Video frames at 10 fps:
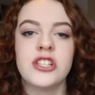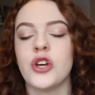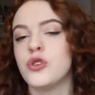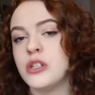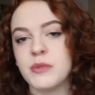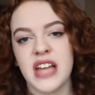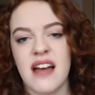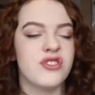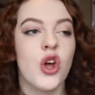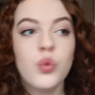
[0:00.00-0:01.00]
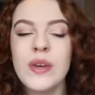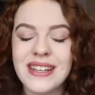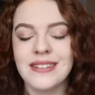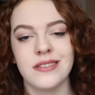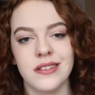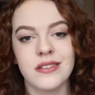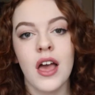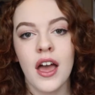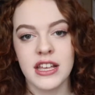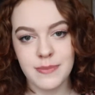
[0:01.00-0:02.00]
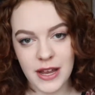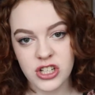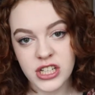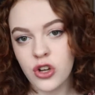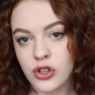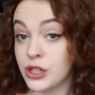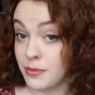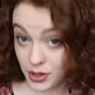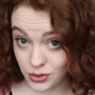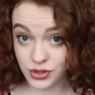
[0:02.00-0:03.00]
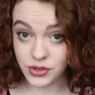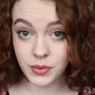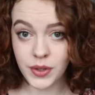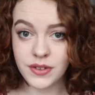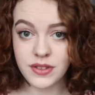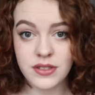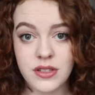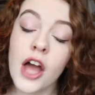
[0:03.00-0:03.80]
so she must have no weaknesses, especially not emotional ones.